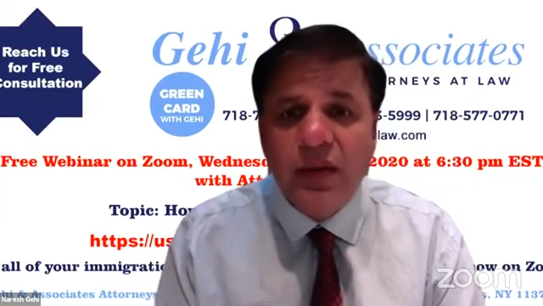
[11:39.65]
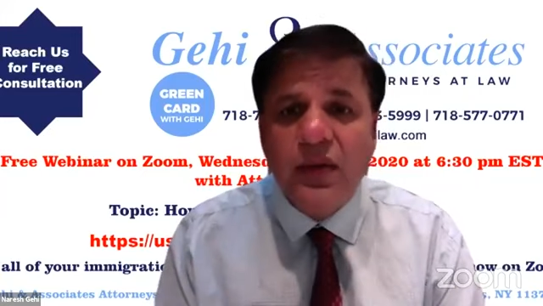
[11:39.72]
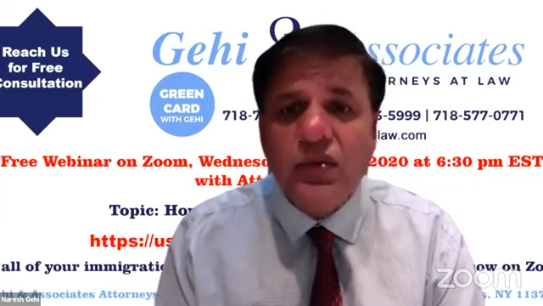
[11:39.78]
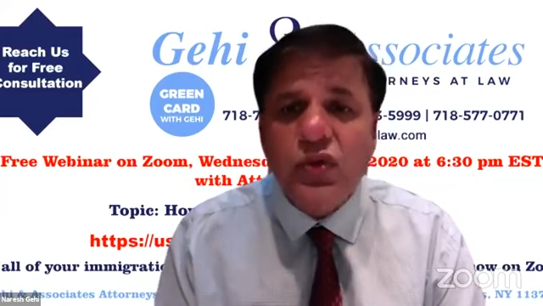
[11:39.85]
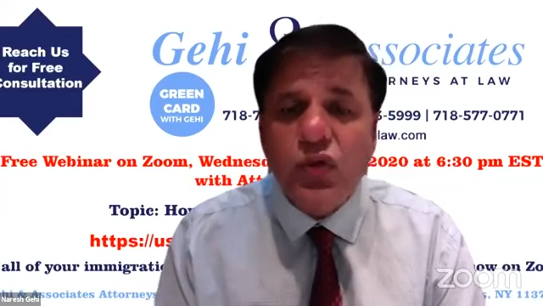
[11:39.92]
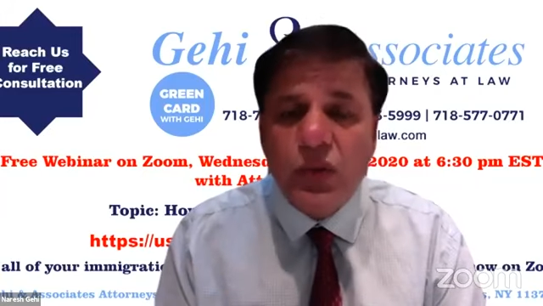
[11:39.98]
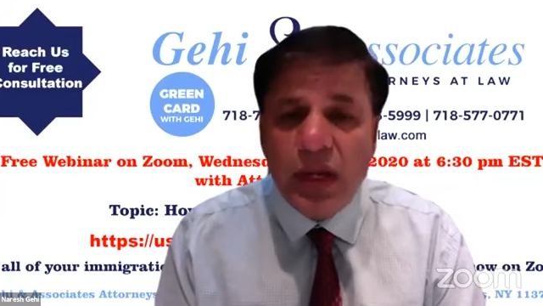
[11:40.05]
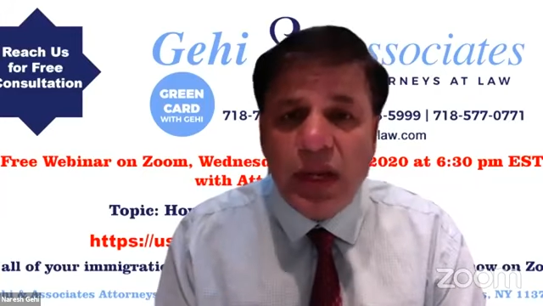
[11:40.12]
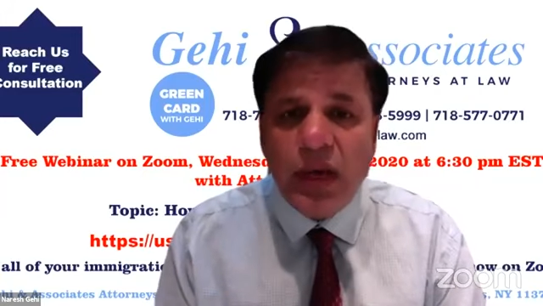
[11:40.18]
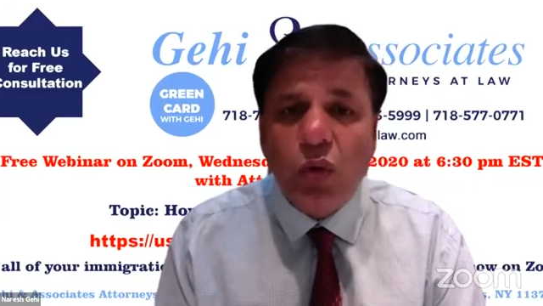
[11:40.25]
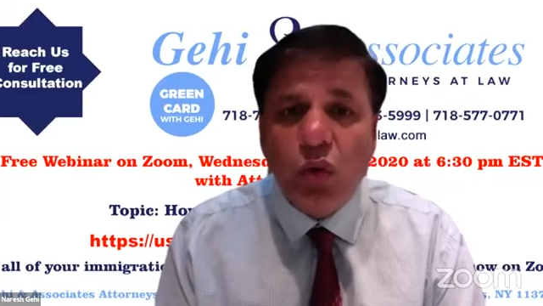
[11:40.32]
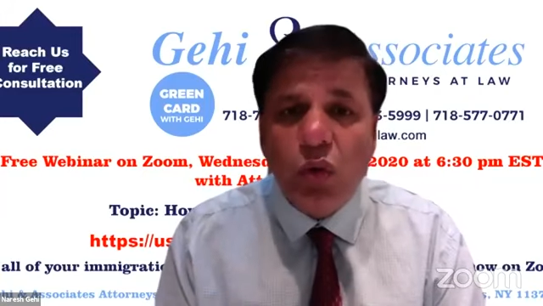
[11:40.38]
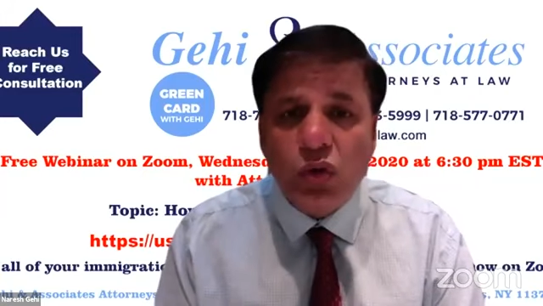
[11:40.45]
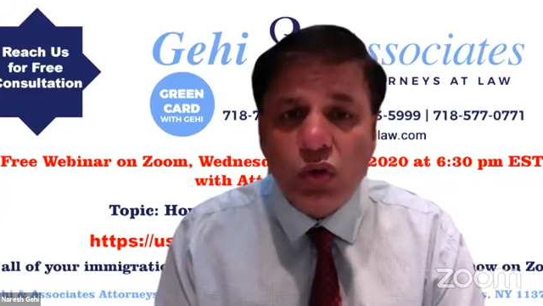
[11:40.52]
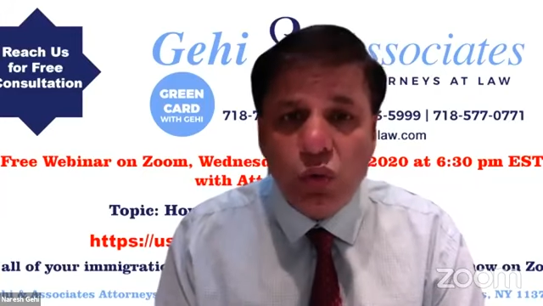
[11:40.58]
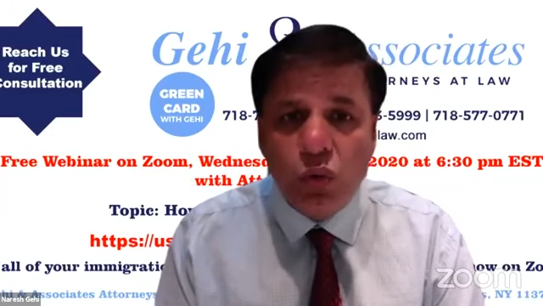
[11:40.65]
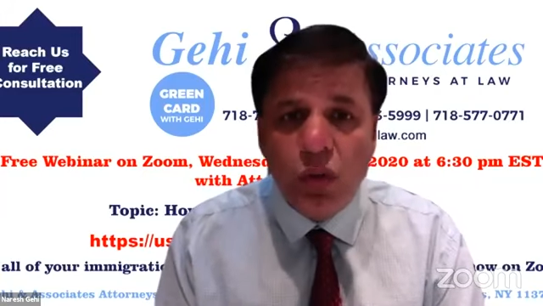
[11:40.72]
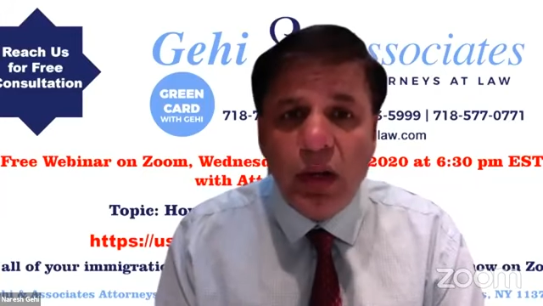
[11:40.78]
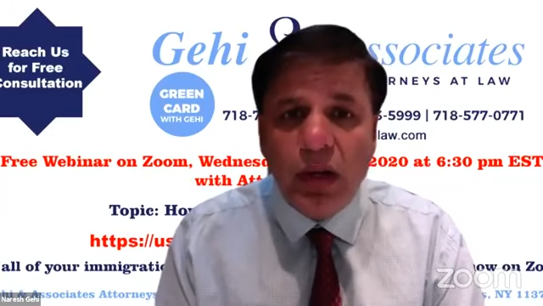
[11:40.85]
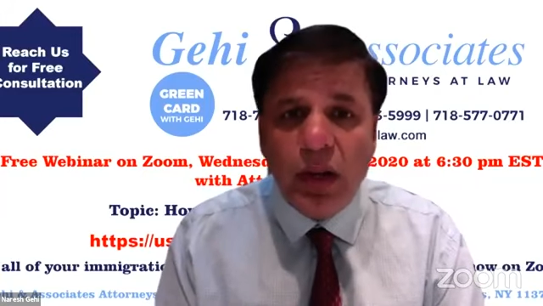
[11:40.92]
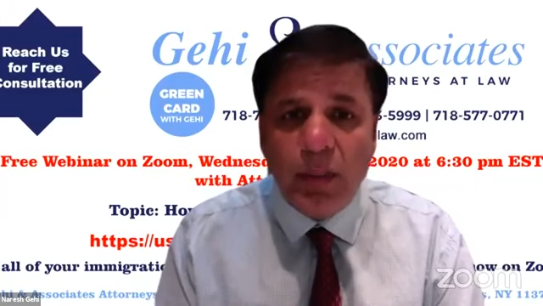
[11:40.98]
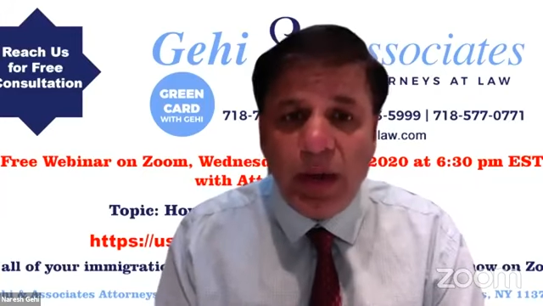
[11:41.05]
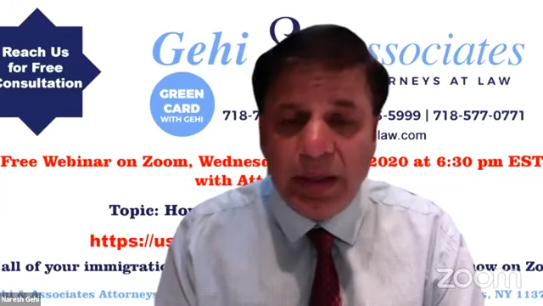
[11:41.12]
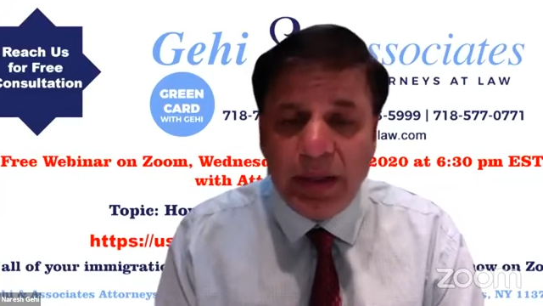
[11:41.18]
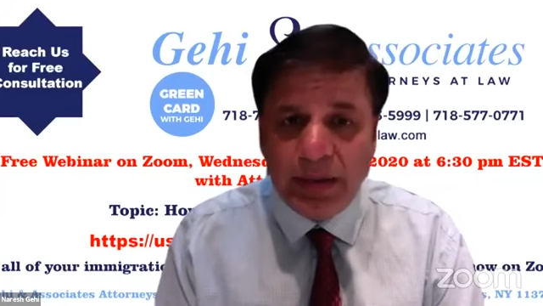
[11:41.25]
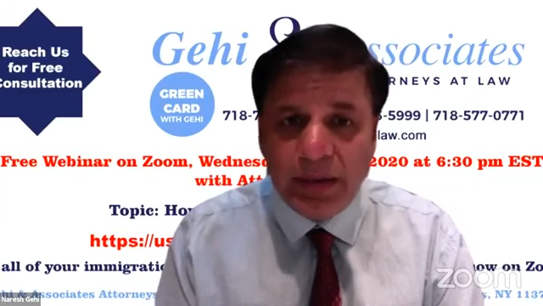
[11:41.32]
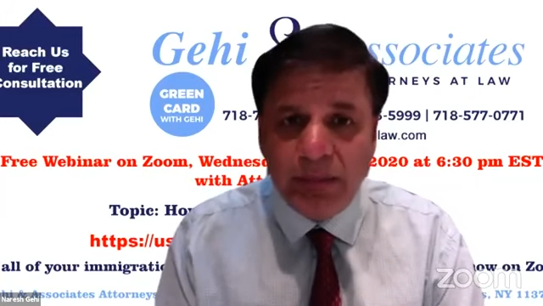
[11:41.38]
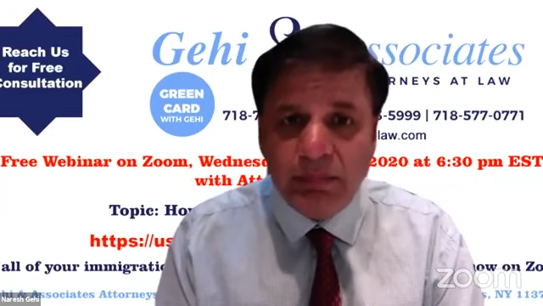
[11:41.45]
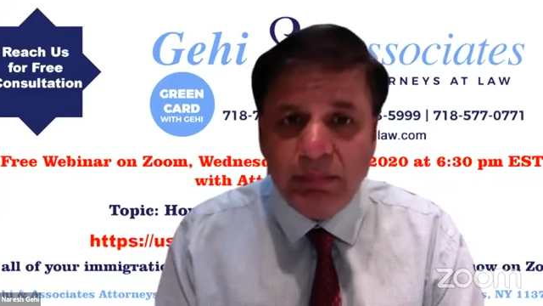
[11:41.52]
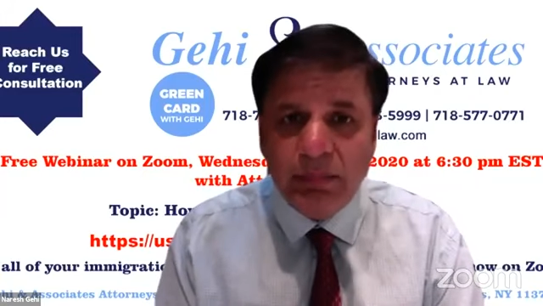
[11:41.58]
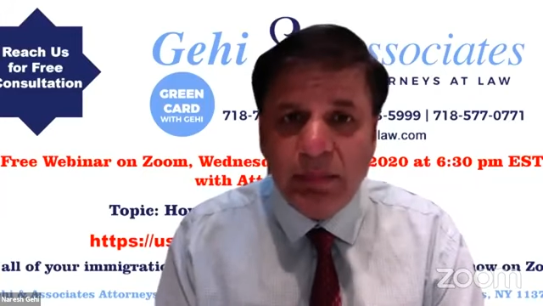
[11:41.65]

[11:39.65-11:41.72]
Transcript: So they can go to school in America,